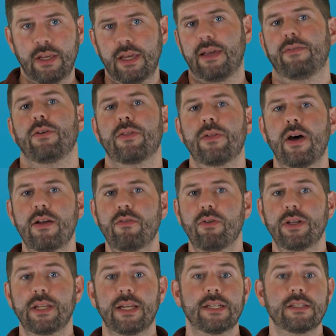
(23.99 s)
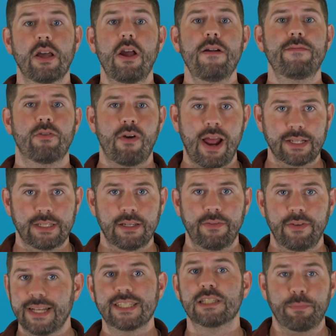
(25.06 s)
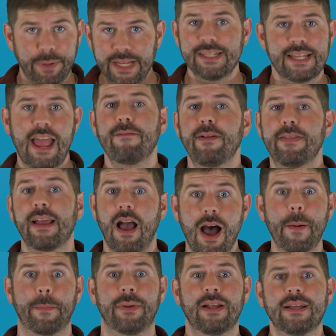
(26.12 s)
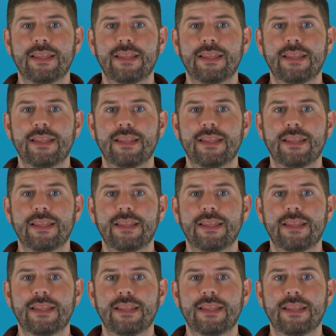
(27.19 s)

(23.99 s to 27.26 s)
If your thyroid is overactive, it speeds everything up.